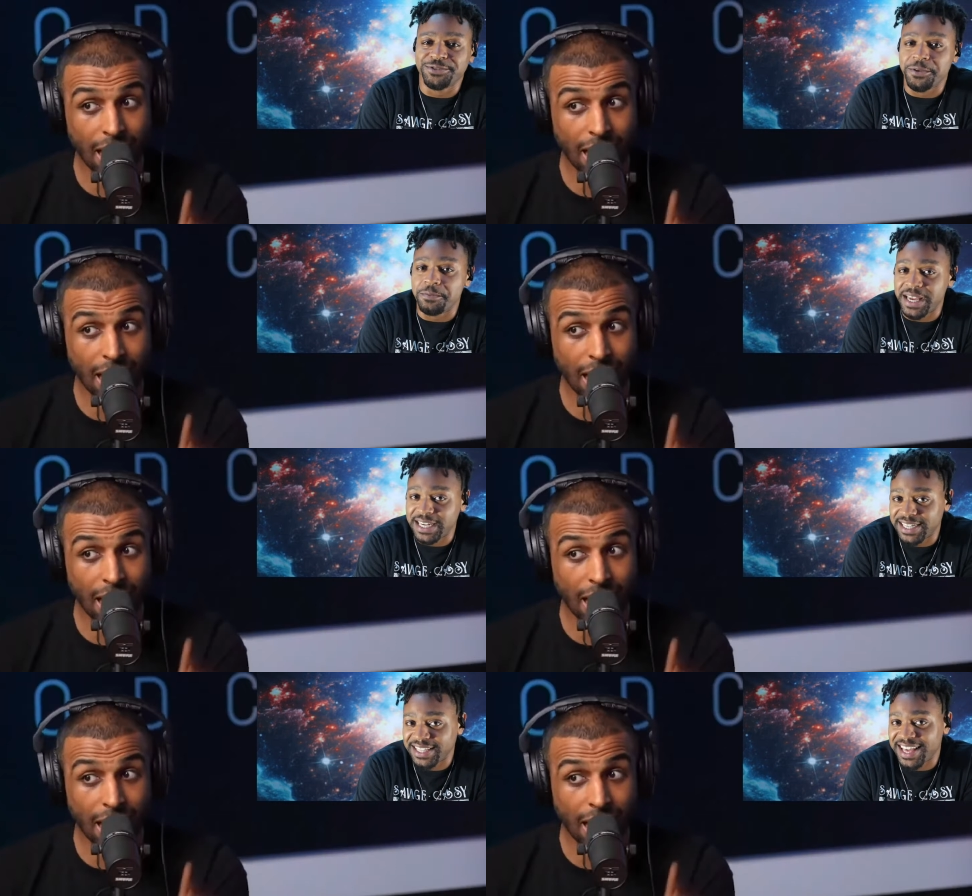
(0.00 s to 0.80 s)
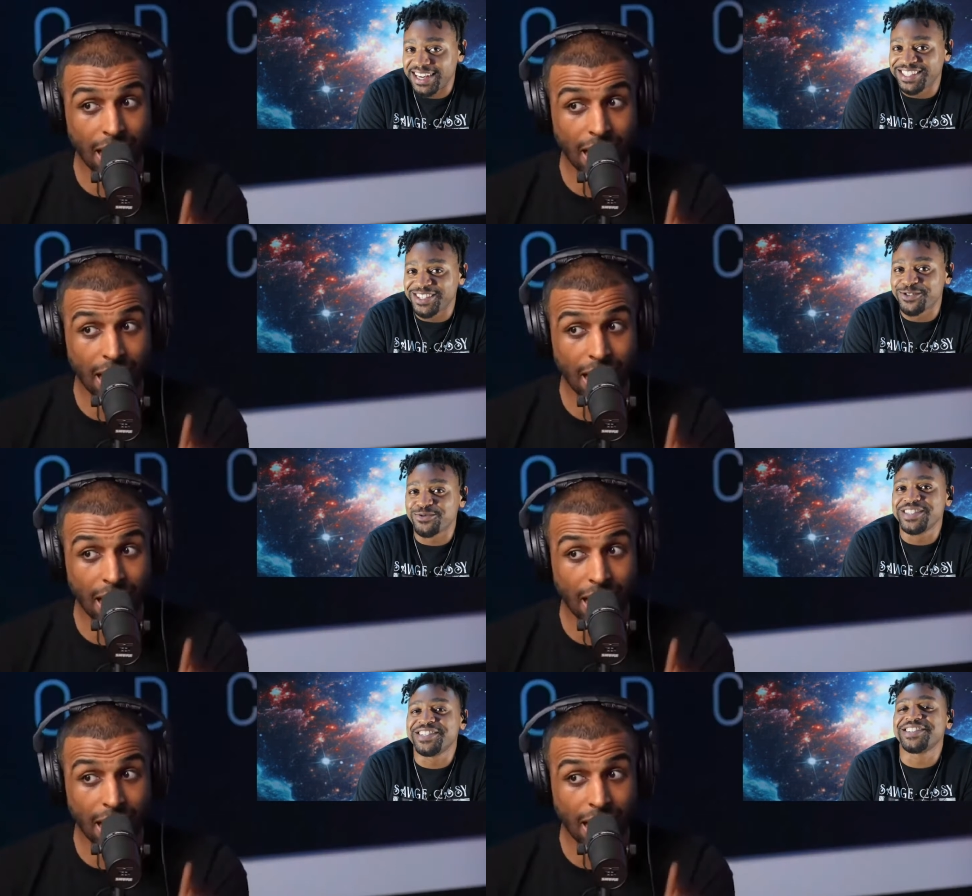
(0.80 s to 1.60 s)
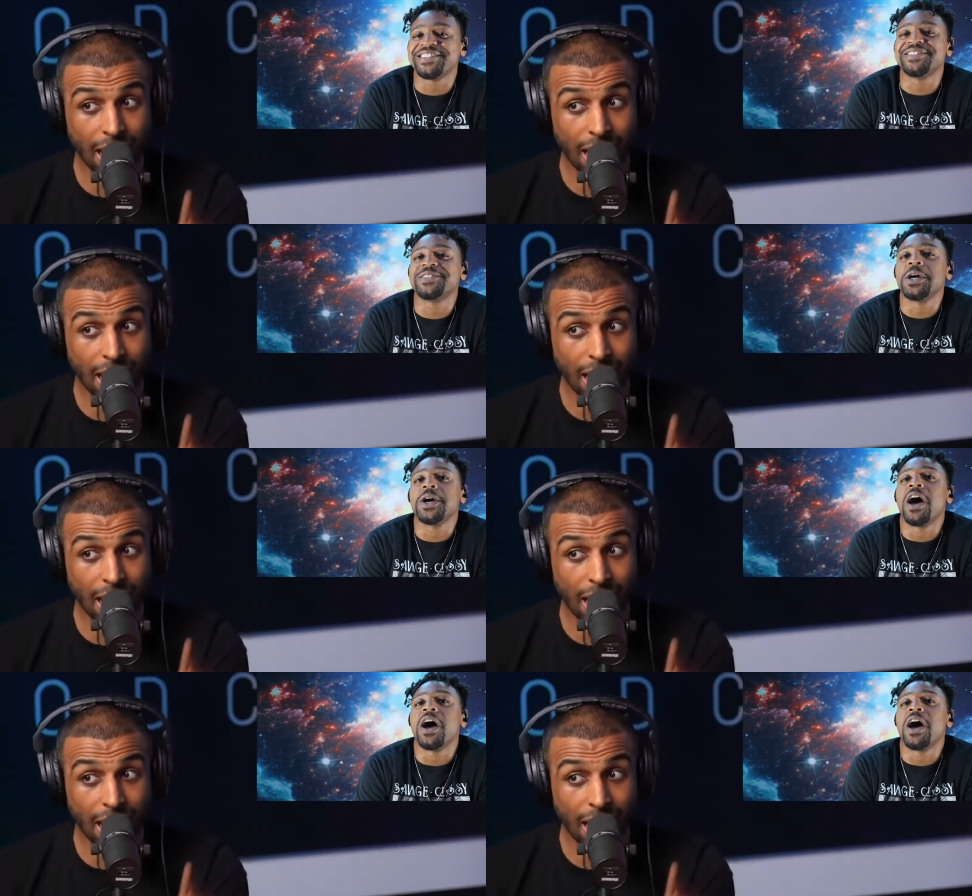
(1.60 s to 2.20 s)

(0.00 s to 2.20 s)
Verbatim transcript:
Speaker 1: for men in a lot of situations